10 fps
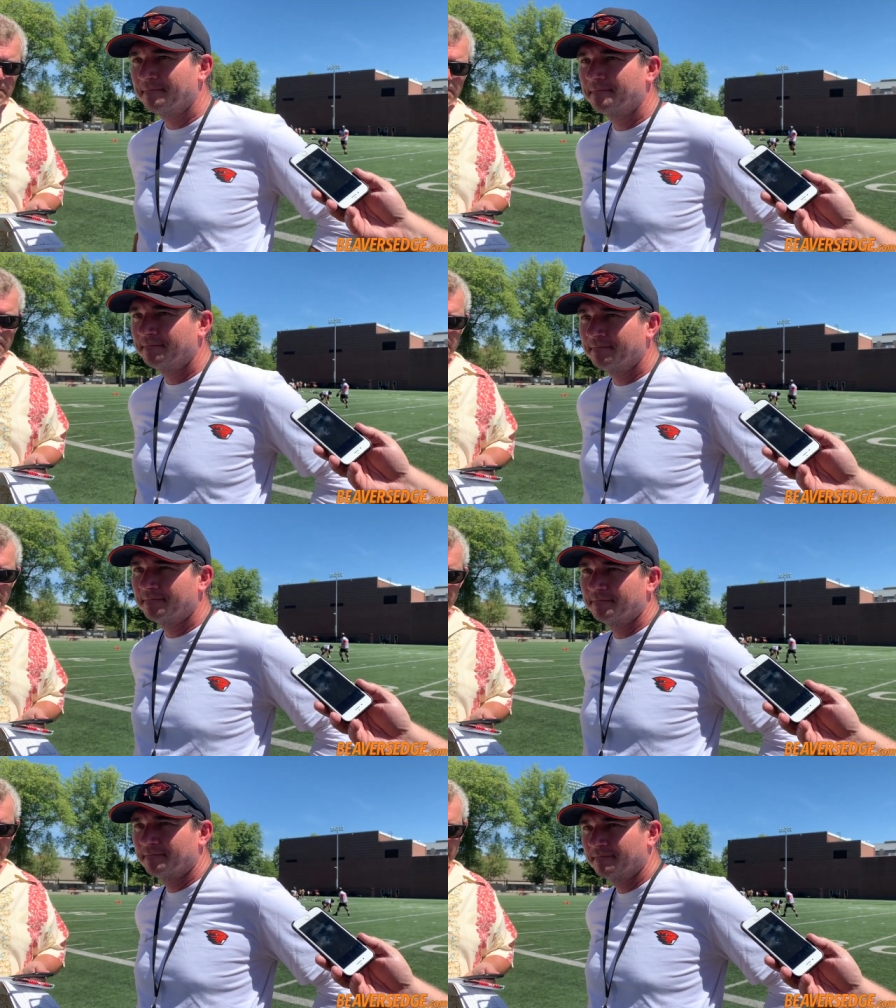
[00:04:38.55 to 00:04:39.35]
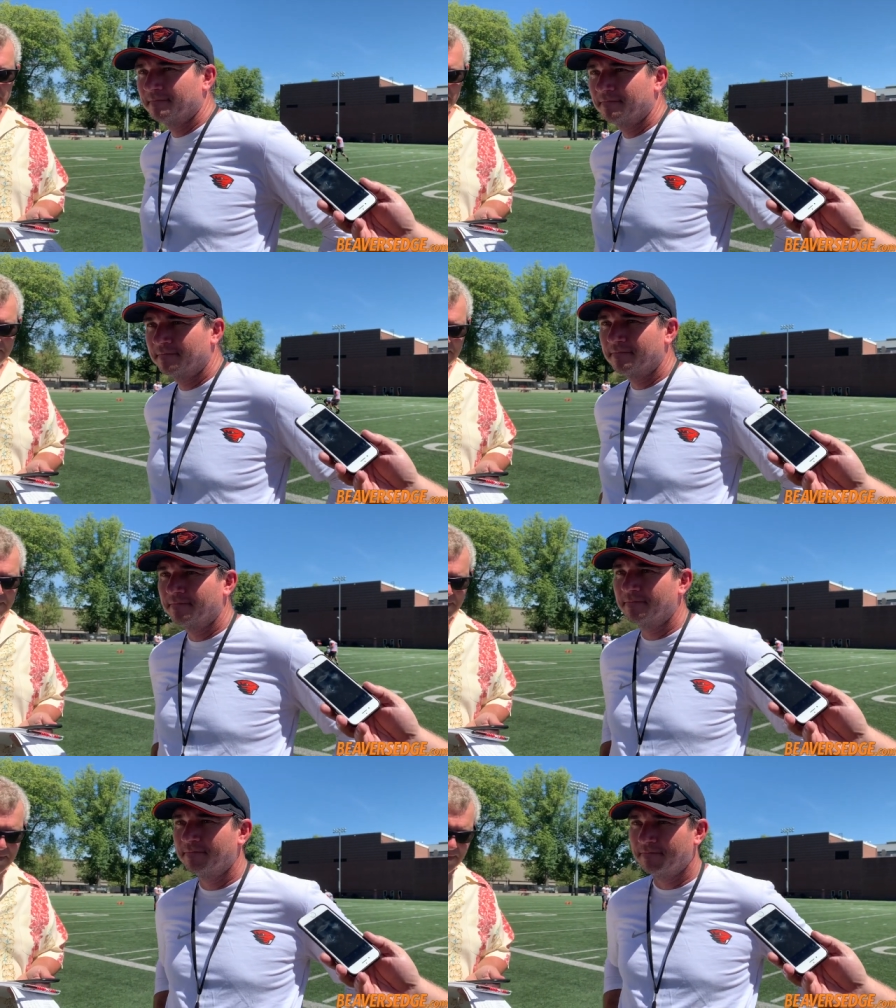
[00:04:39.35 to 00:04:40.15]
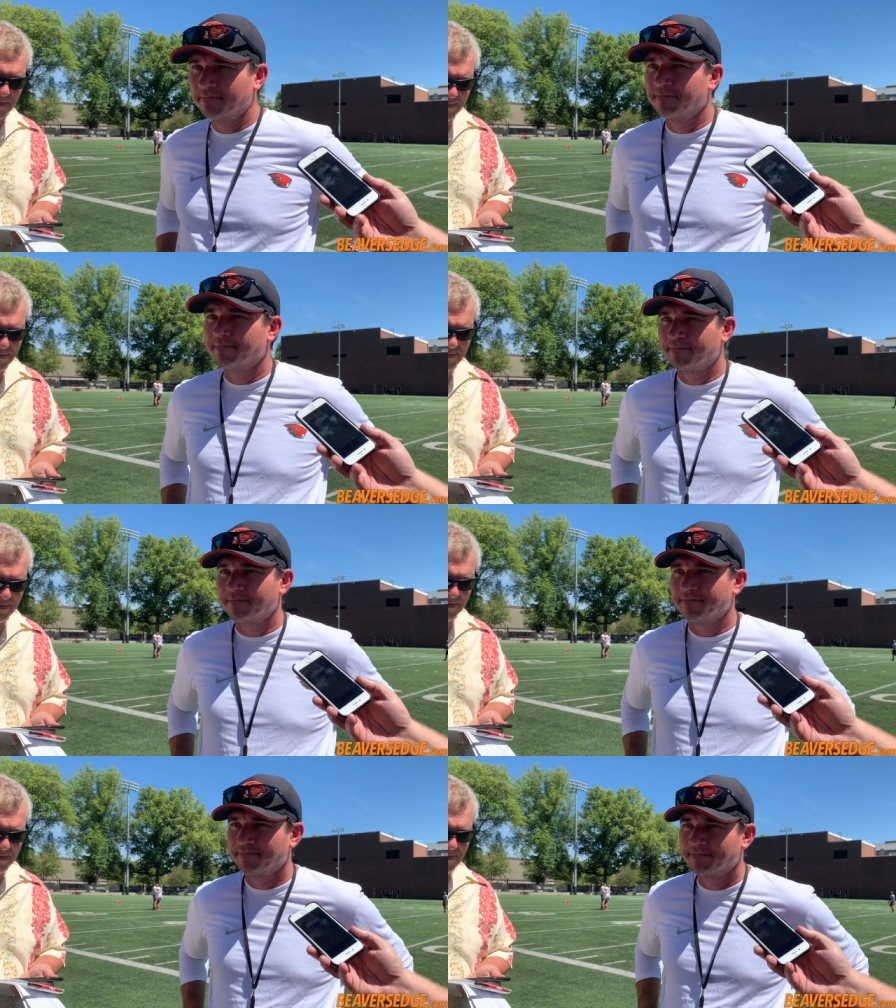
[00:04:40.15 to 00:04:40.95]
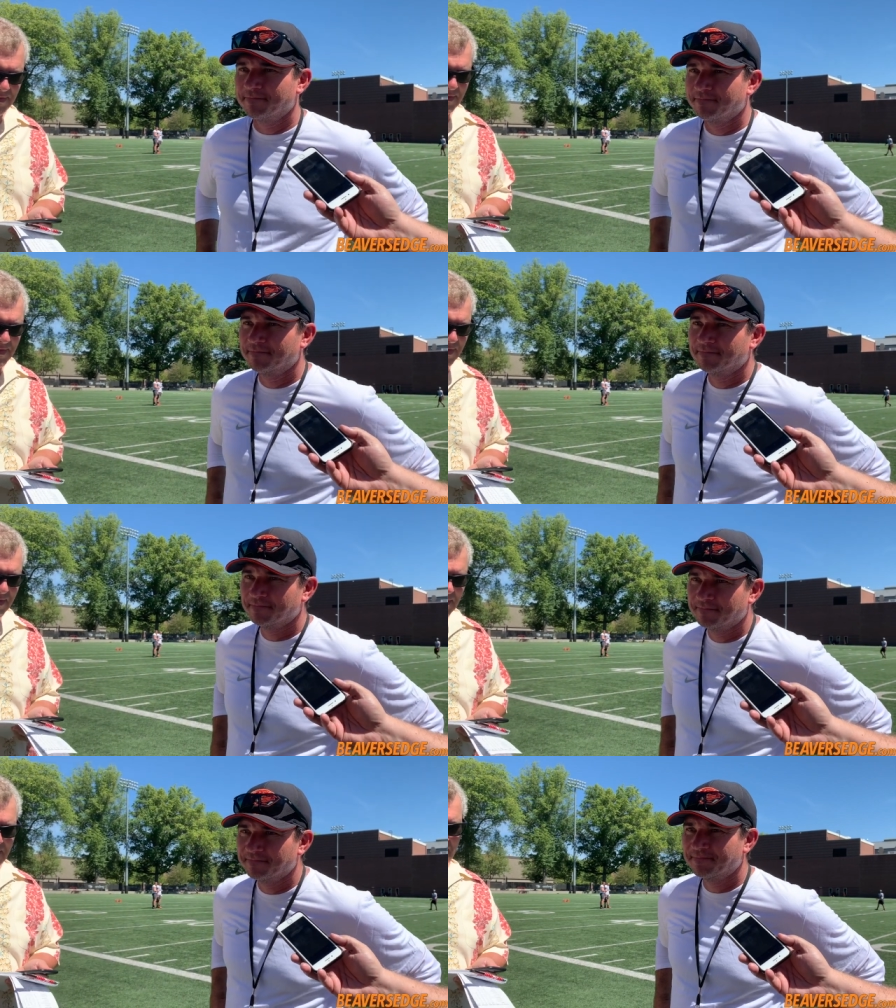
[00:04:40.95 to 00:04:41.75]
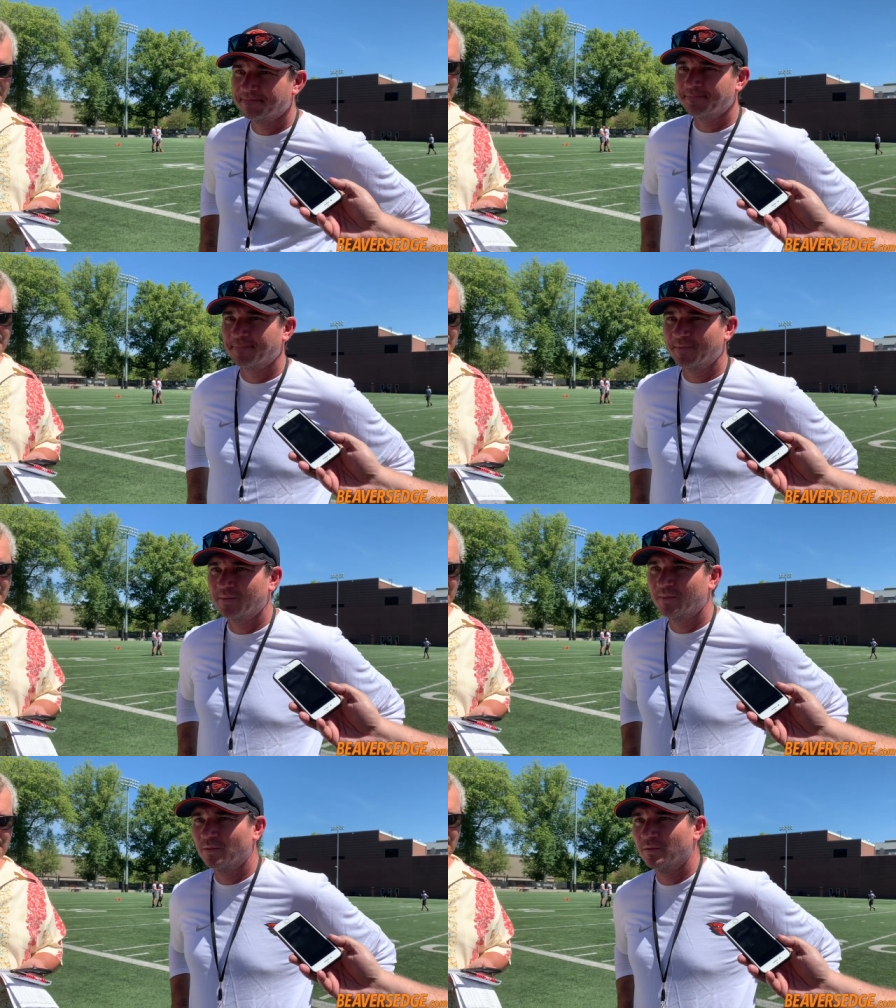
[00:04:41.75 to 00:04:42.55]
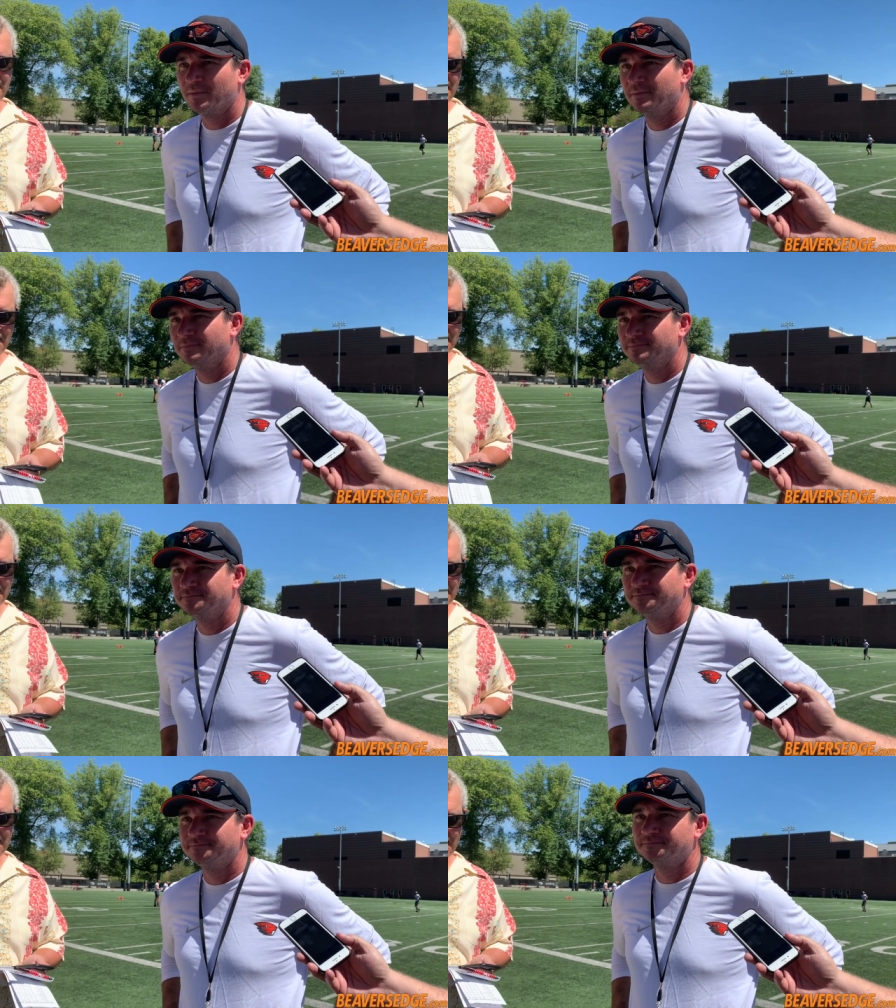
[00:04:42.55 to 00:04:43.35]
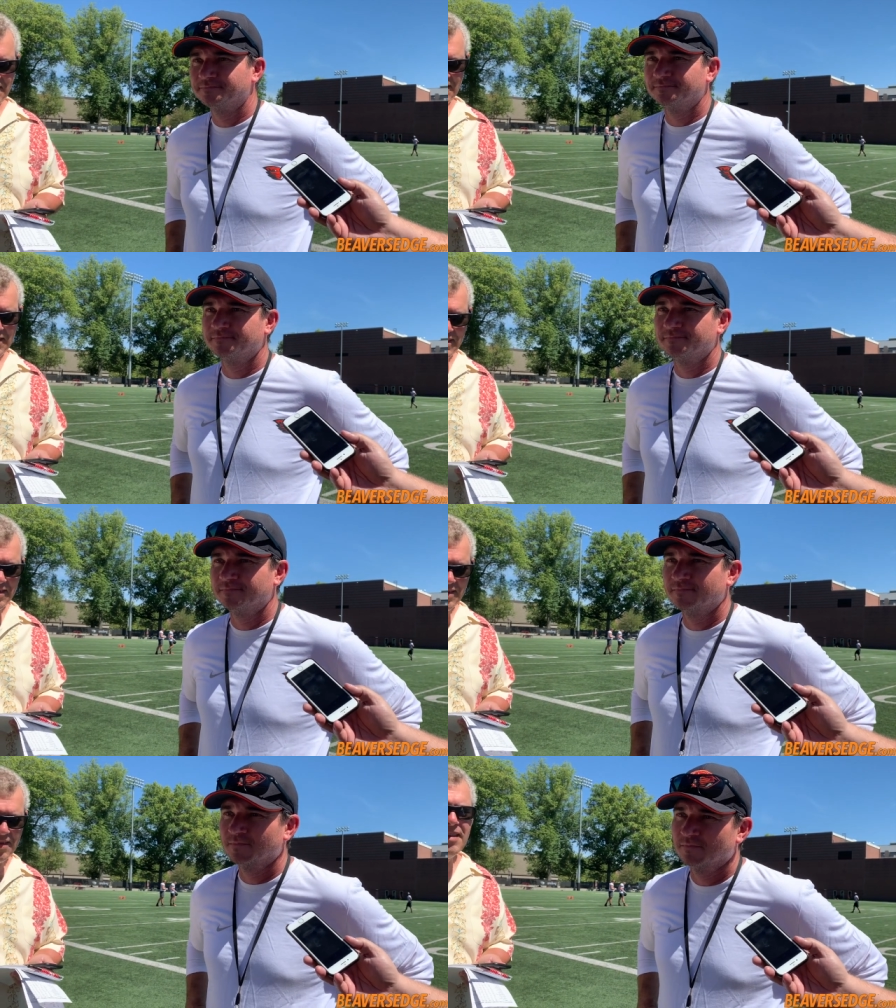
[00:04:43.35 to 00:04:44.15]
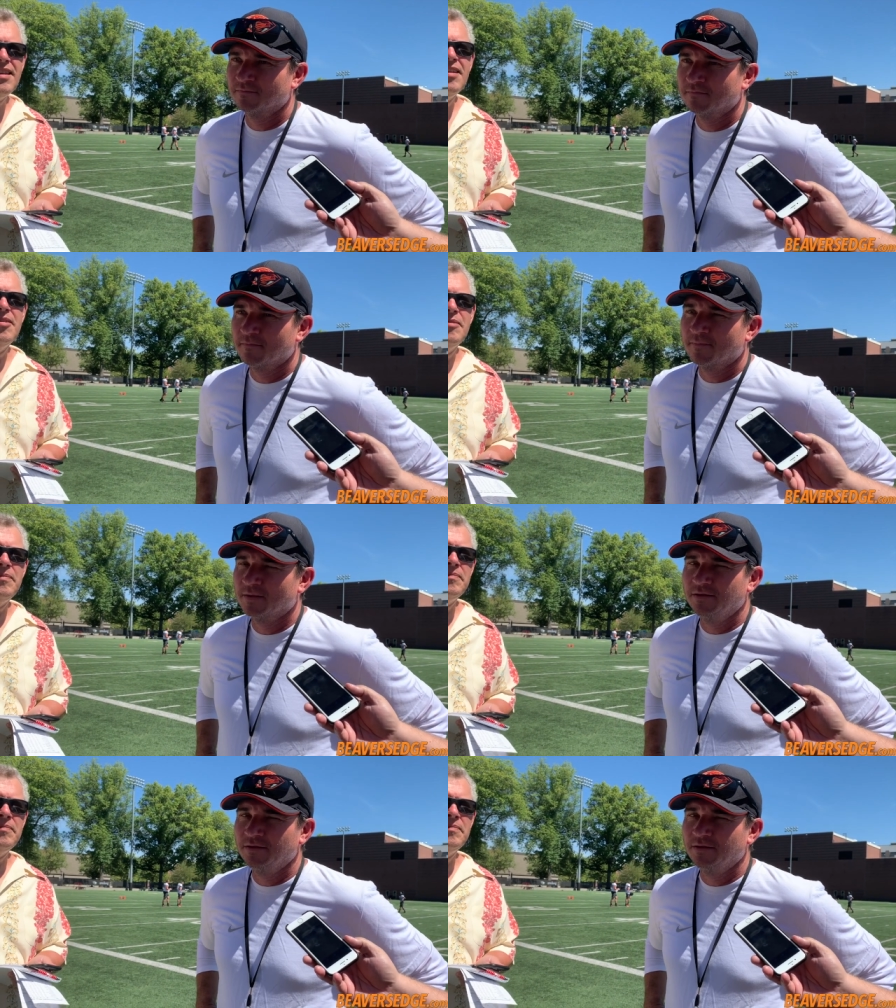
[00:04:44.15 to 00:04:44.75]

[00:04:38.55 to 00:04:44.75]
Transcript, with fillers: Does that make the competition that much higher, or I guess is it easier to kind of see who stands out in this kind of format?